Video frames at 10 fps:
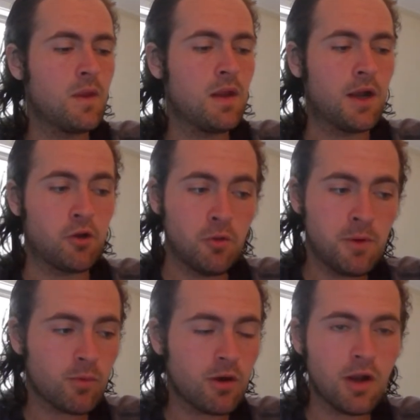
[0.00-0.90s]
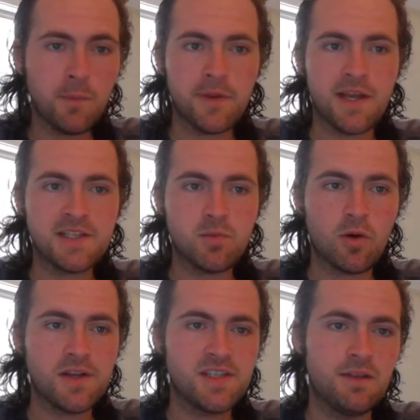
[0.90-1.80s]
I could be wrong, but that's where
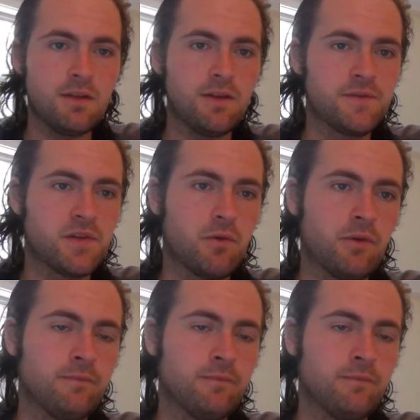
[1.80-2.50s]
I see the Leafs going.